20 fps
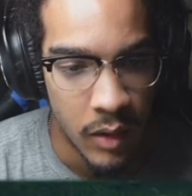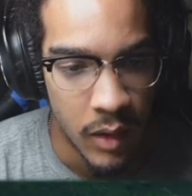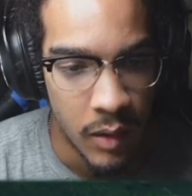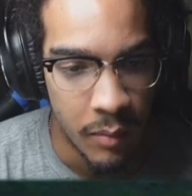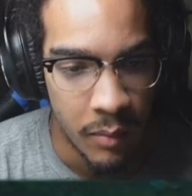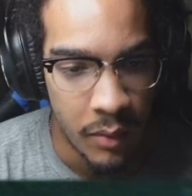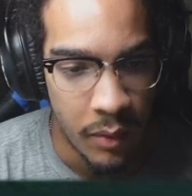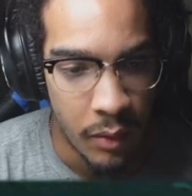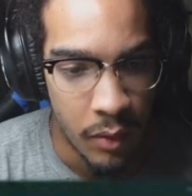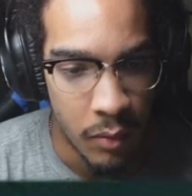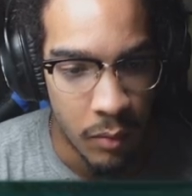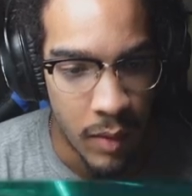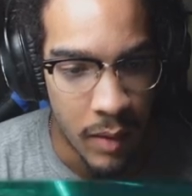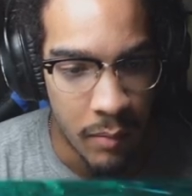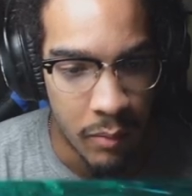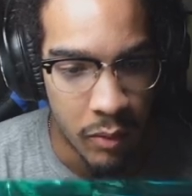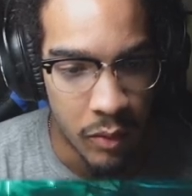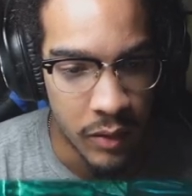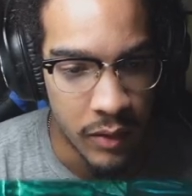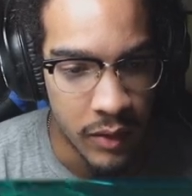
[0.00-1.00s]
Throw my
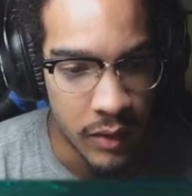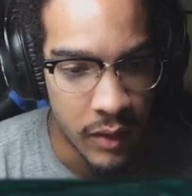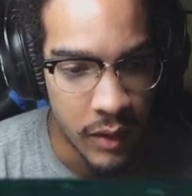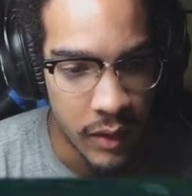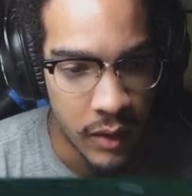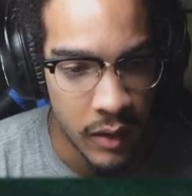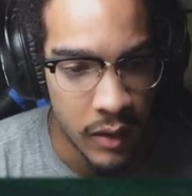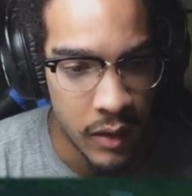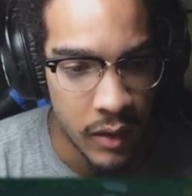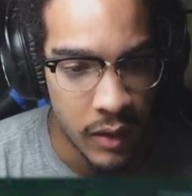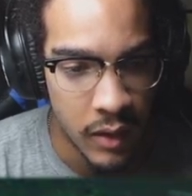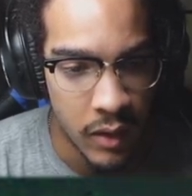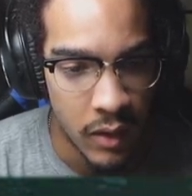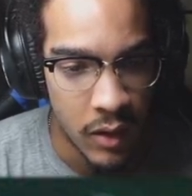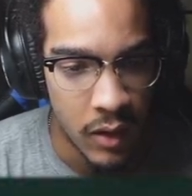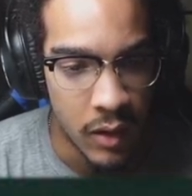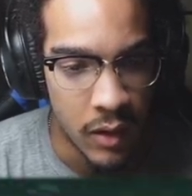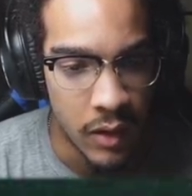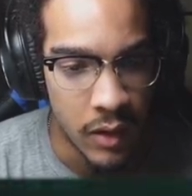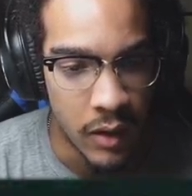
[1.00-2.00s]
poison. Oh
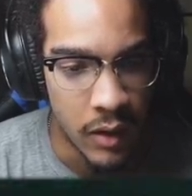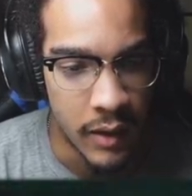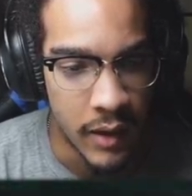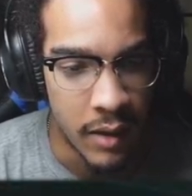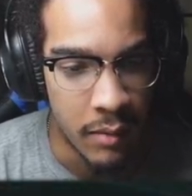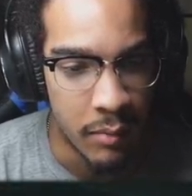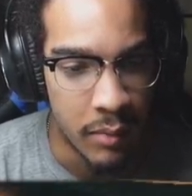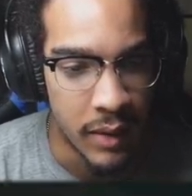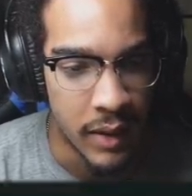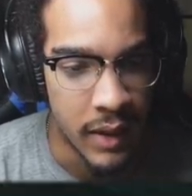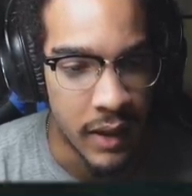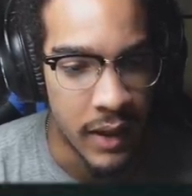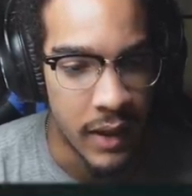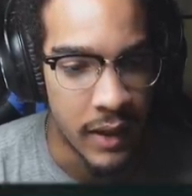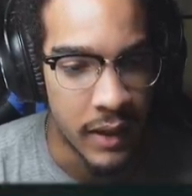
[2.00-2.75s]
no, that big guy.